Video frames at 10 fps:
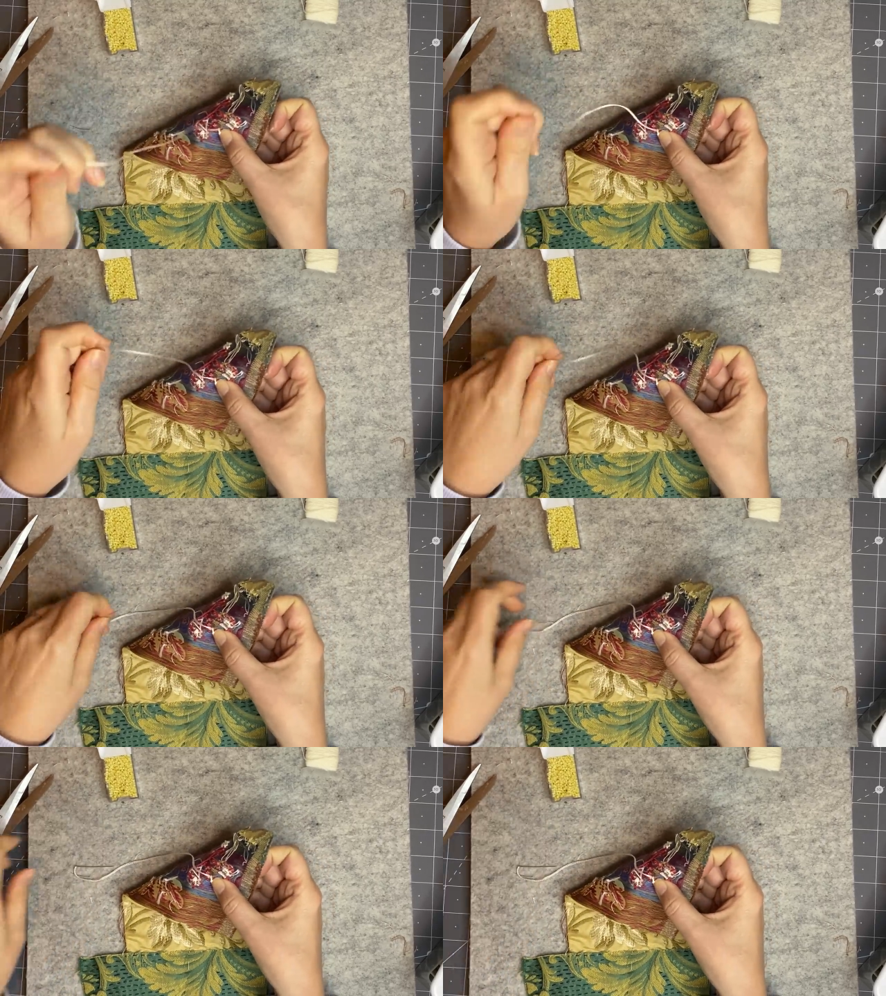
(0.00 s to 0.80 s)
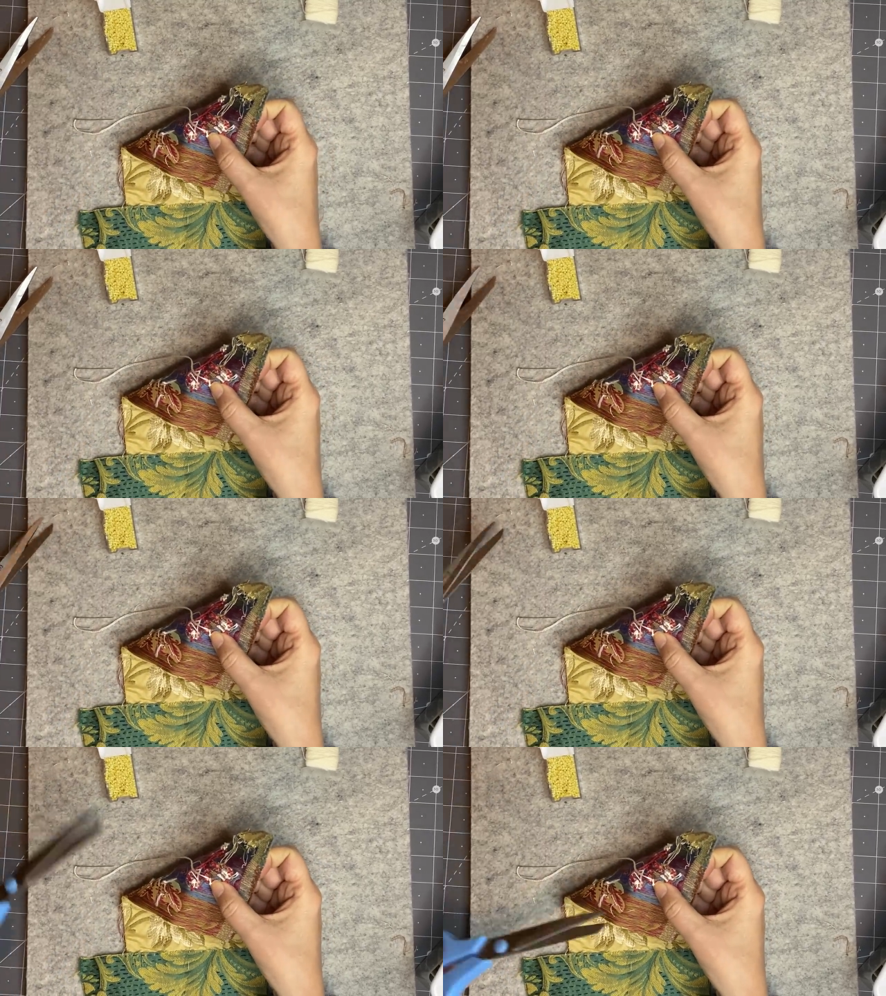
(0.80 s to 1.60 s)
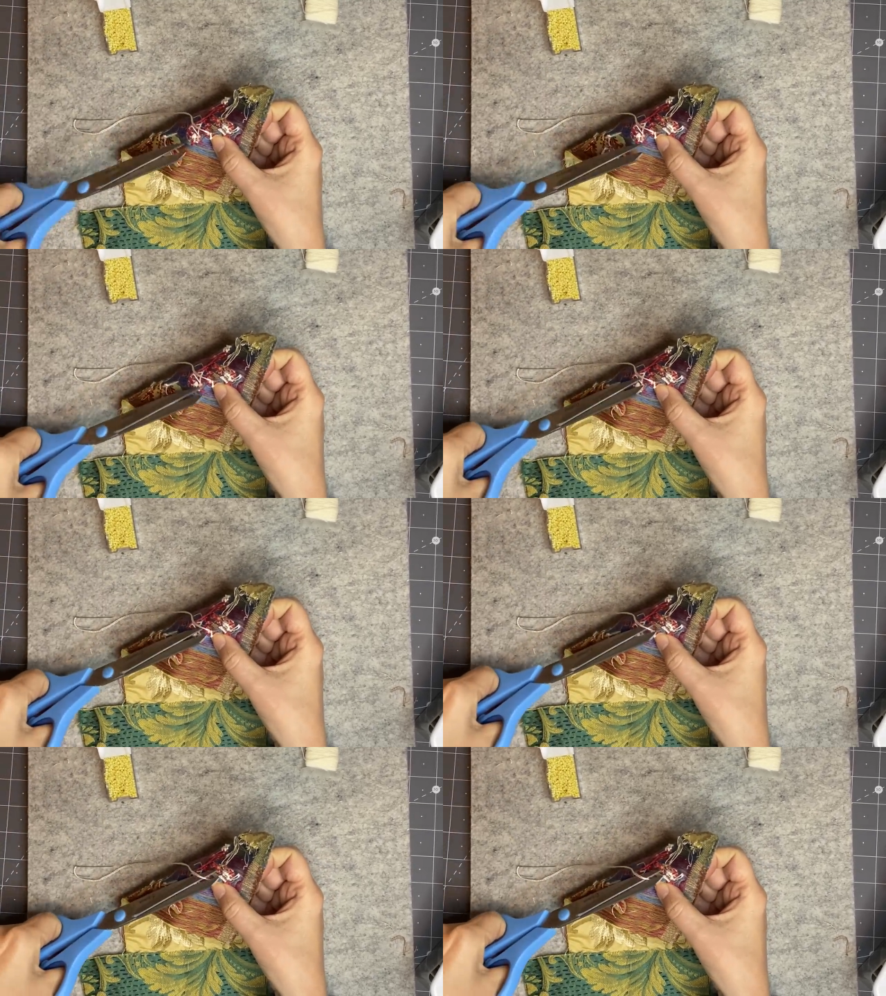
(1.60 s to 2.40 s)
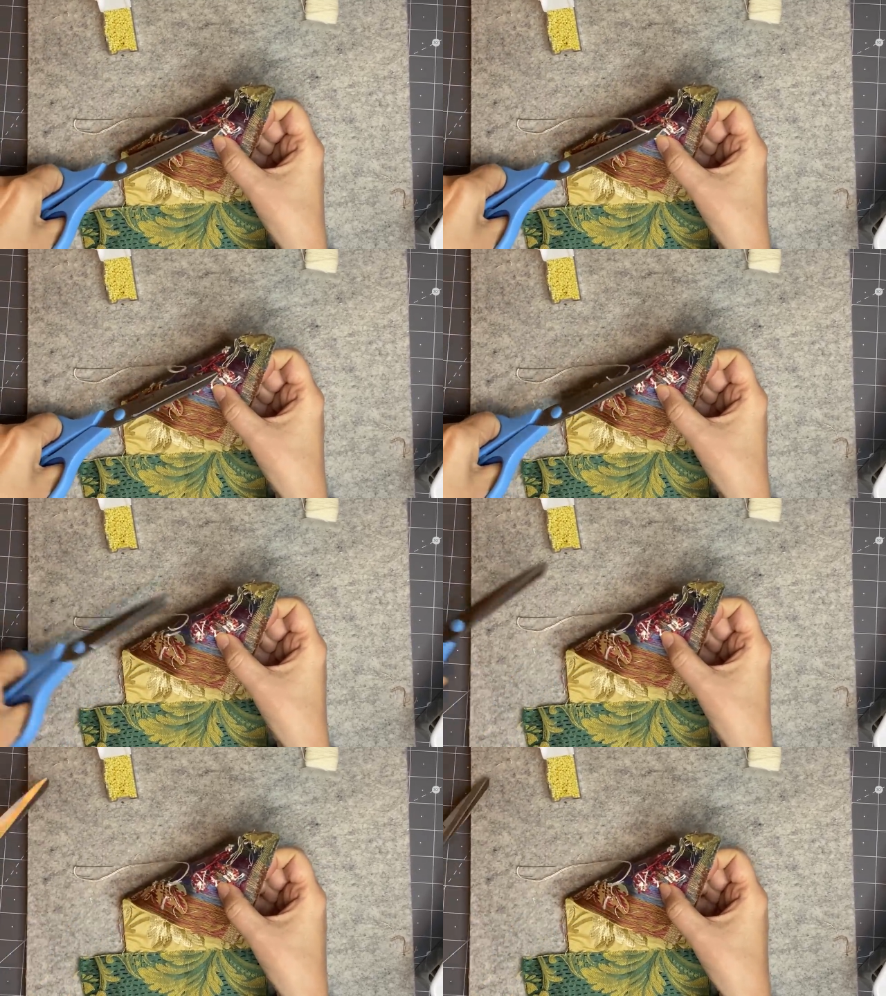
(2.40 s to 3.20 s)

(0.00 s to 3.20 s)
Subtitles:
[unreadable: no face in view]